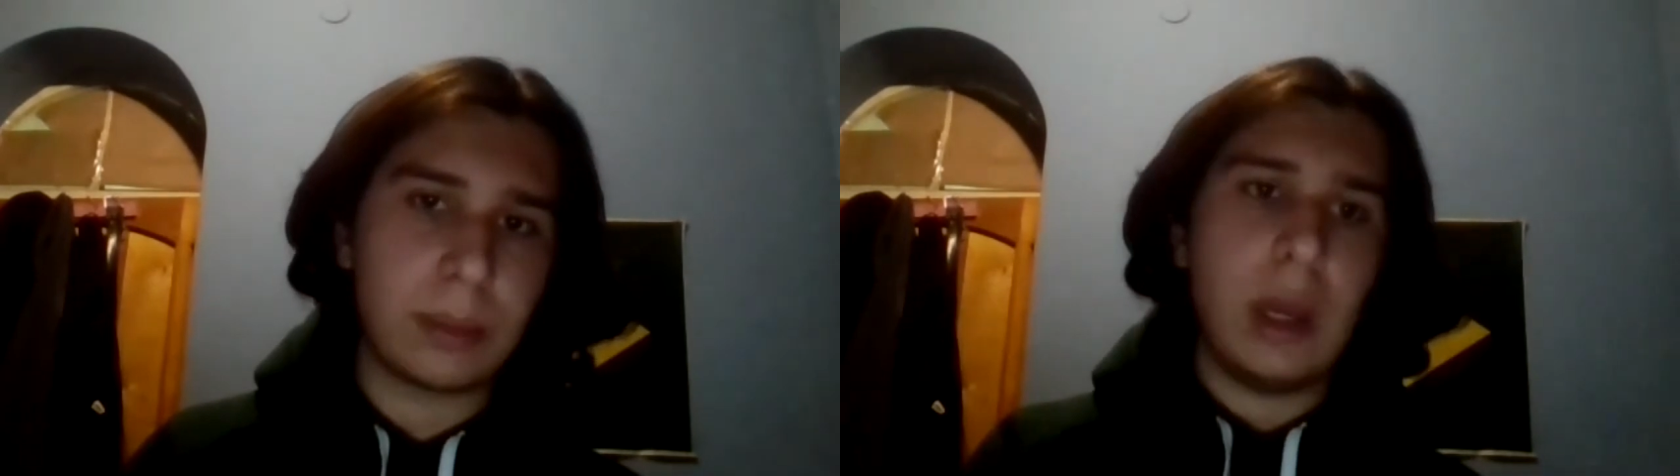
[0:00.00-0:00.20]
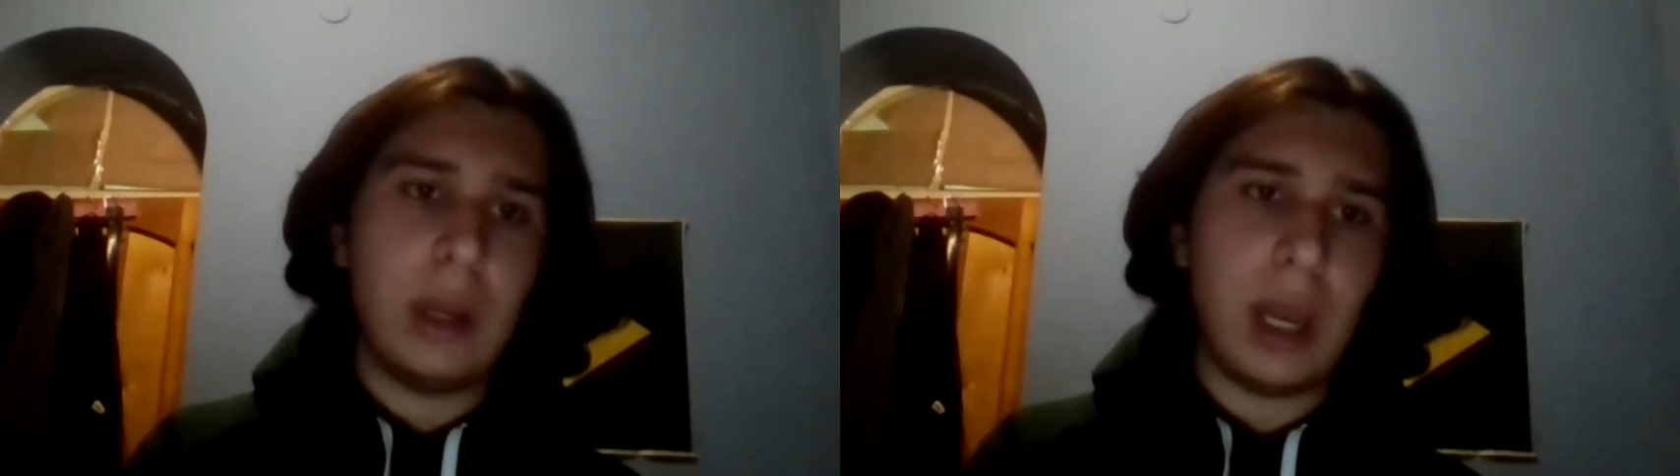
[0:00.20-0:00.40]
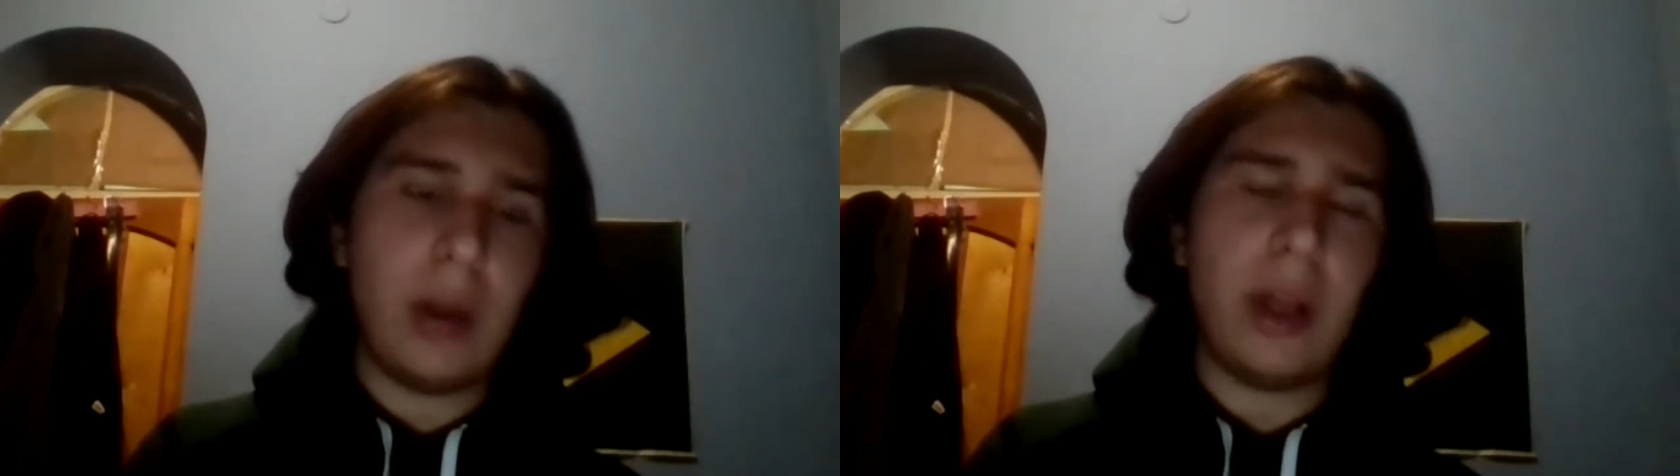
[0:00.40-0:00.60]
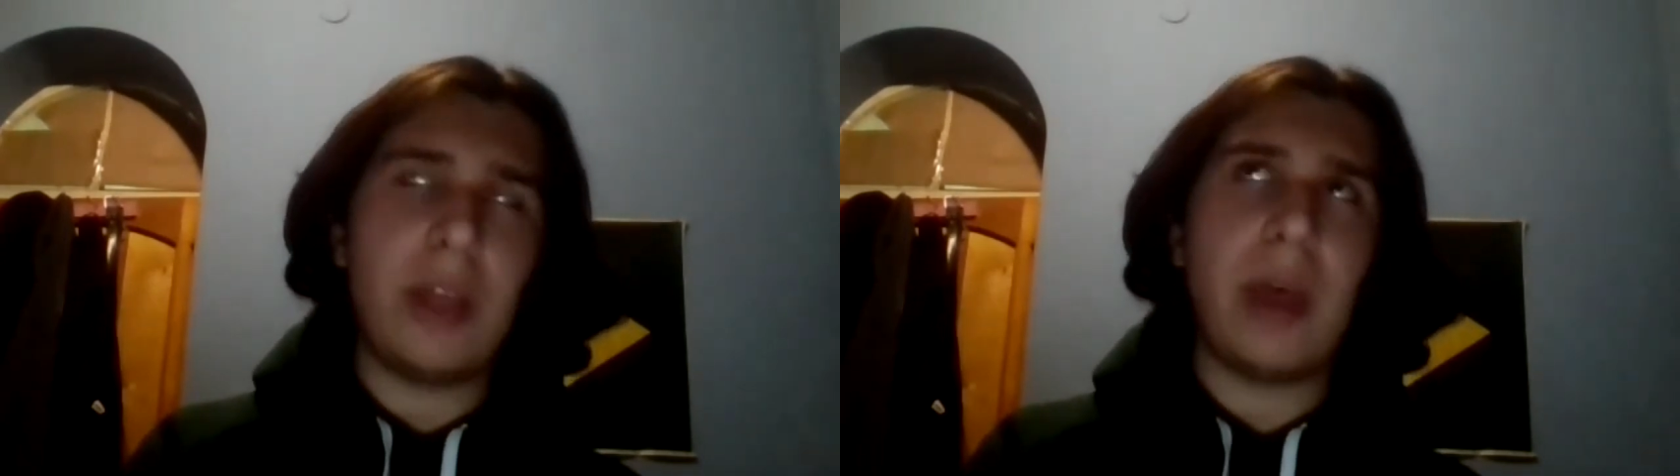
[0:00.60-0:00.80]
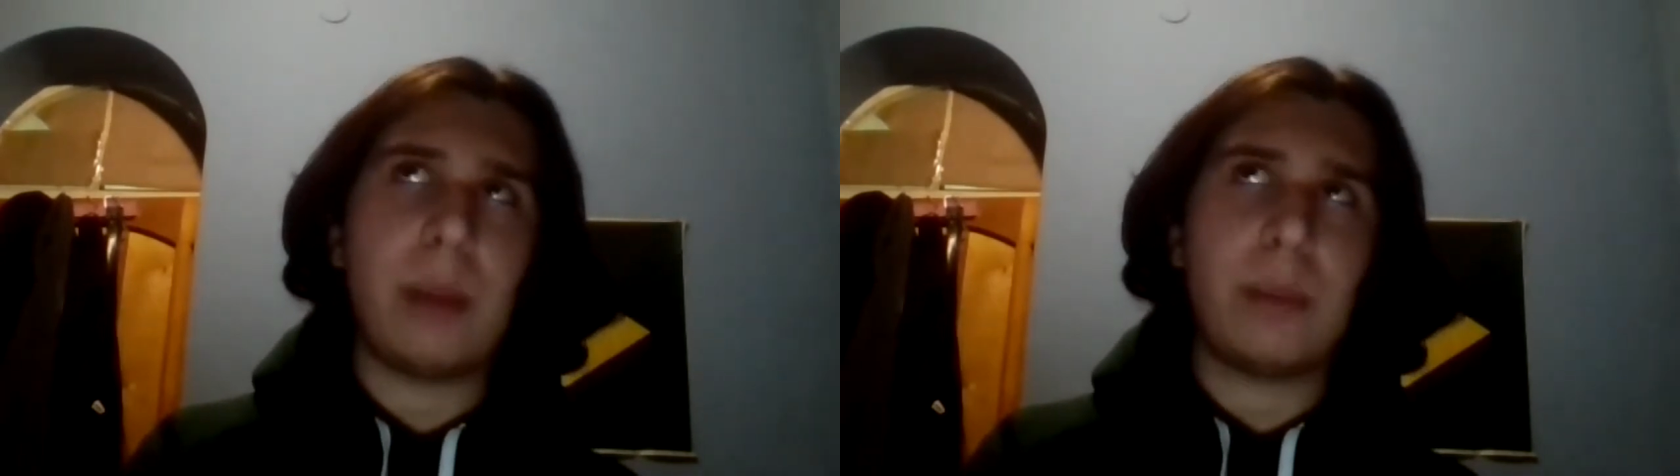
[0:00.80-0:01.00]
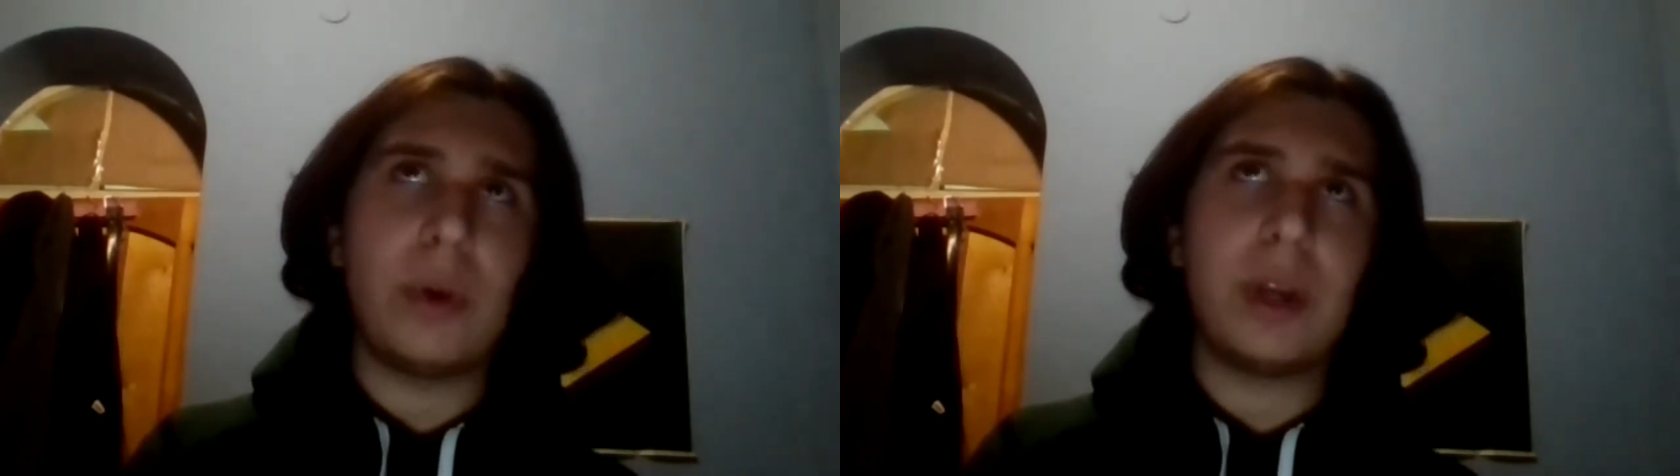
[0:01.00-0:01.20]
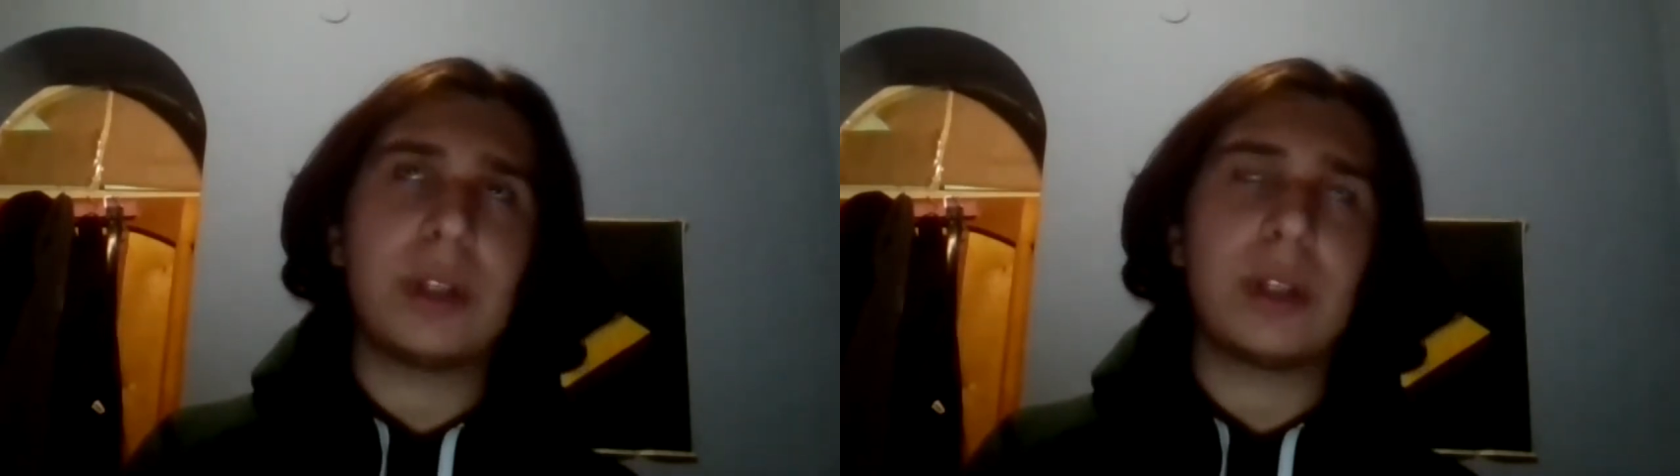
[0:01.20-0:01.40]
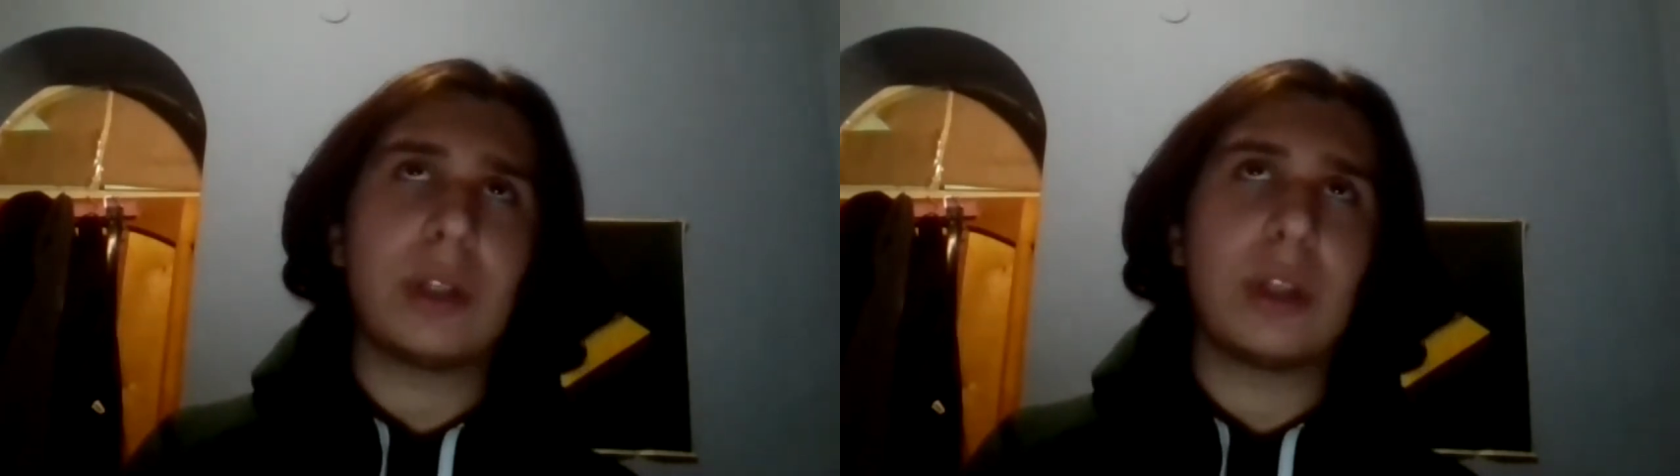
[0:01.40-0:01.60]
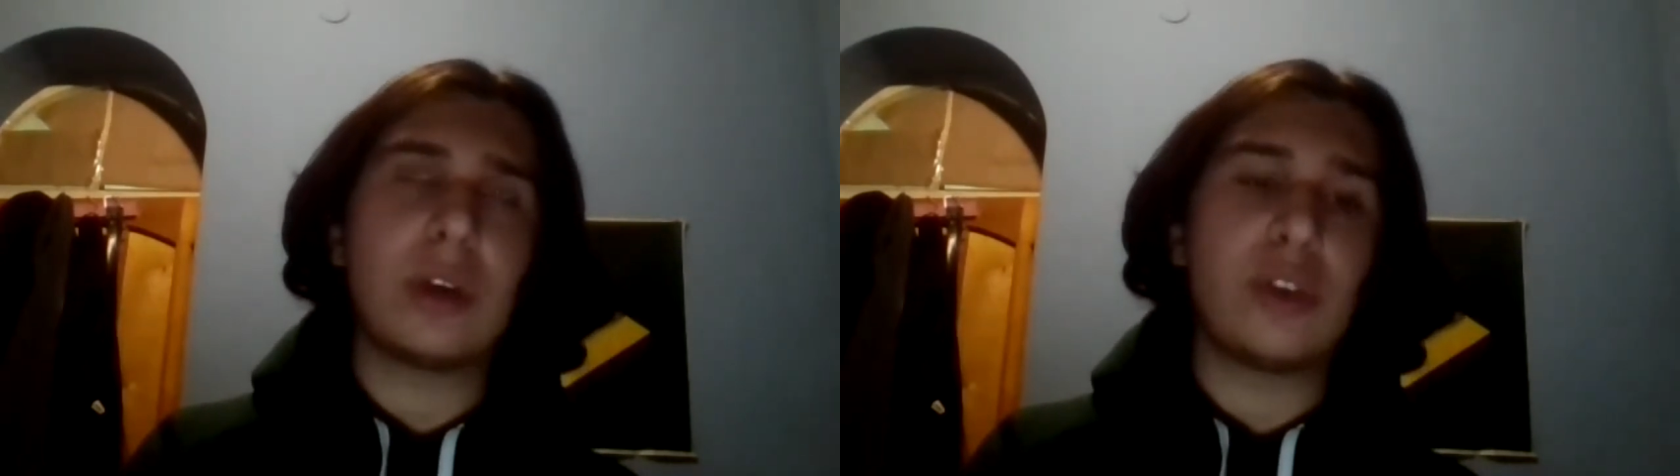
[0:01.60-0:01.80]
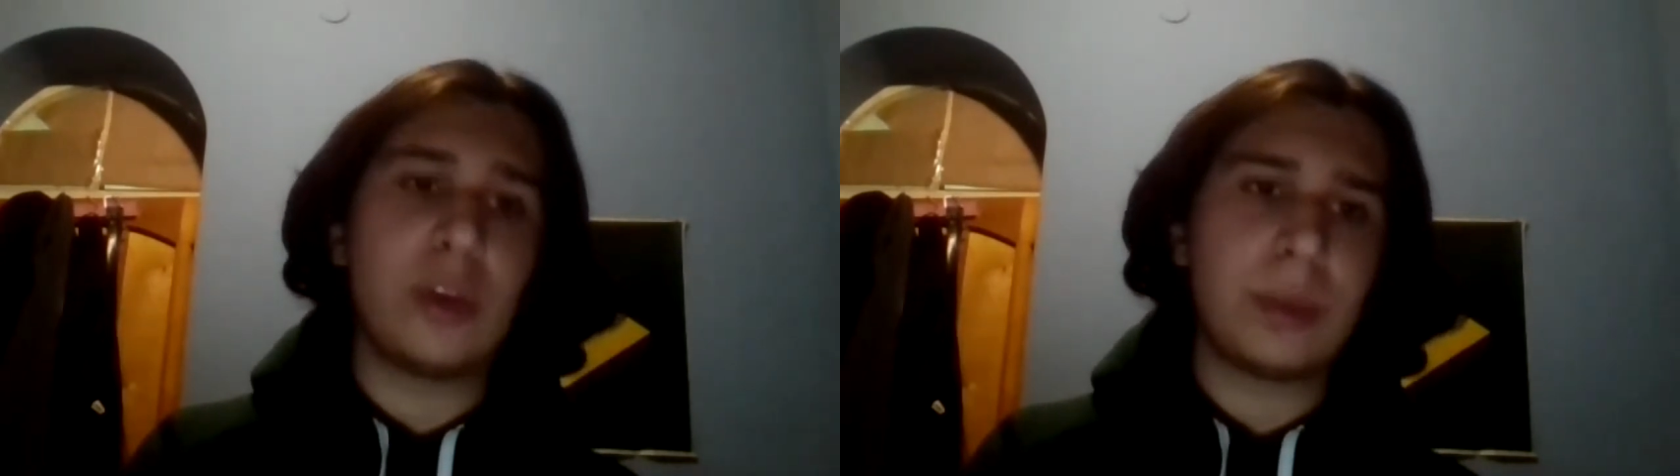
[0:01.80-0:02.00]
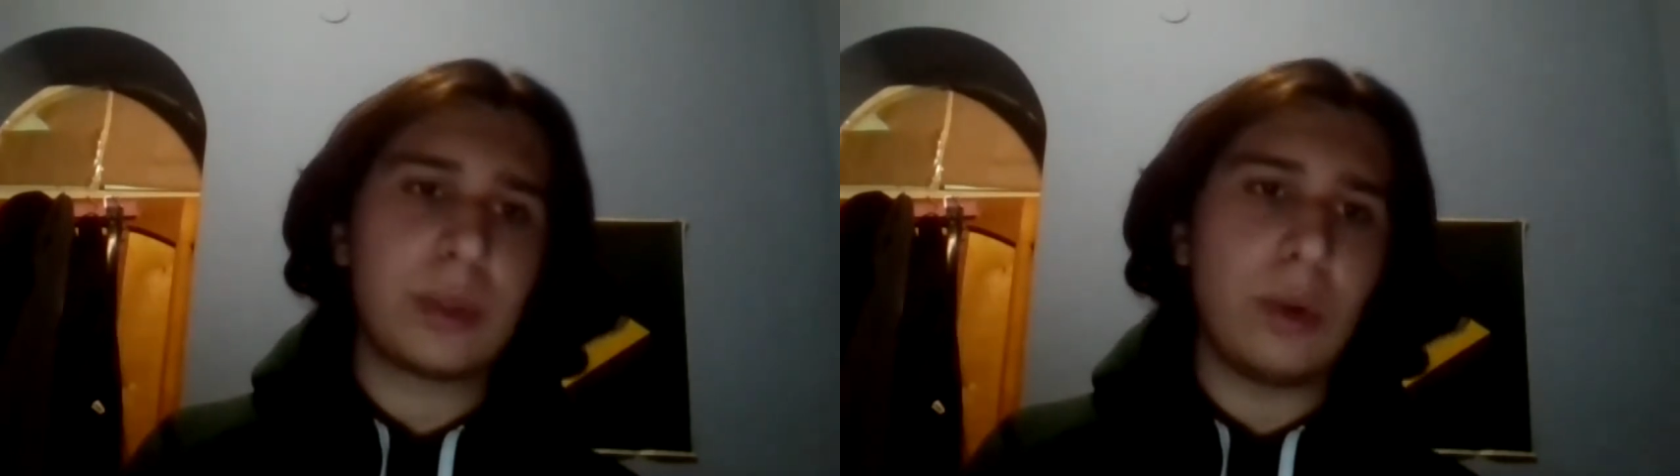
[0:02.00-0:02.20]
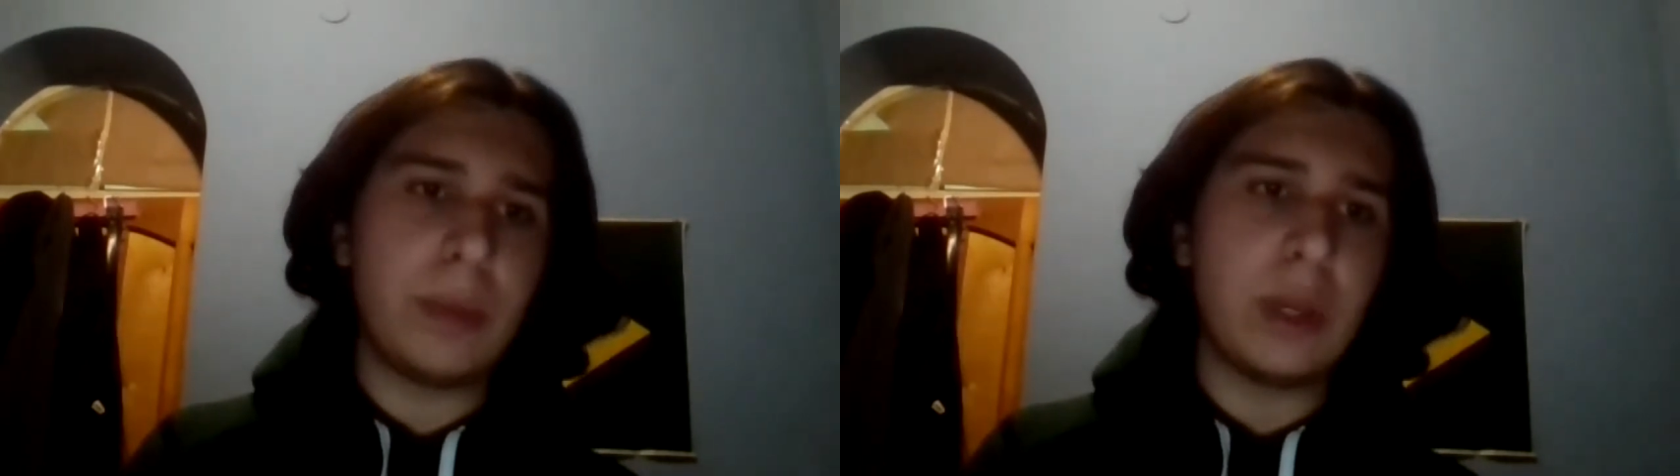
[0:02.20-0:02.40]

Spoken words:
Now, at that point, the groups will be